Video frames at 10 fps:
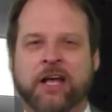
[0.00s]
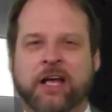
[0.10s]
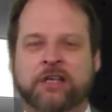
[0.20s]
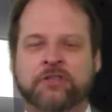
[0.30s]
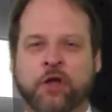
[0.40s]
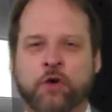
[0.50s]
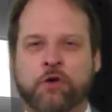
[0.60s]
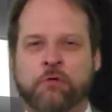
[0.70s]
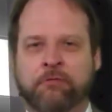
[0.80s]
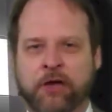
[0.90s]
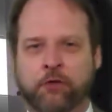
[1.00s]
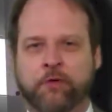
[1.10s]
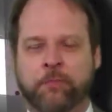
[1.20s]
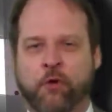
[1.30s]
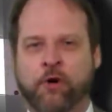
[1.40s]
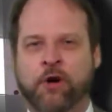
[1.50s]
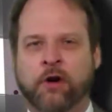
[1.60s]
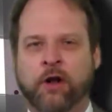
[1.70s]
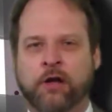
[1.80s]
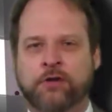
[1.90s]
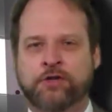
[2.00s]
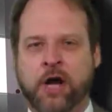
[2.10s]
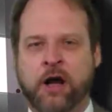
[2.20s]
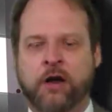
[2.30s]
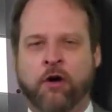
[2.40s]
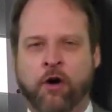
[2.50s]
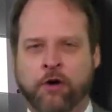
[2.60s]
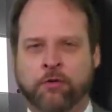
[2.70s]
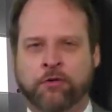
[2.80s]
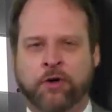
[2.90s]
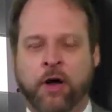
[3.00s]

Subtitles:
is local field reporter John Arnold,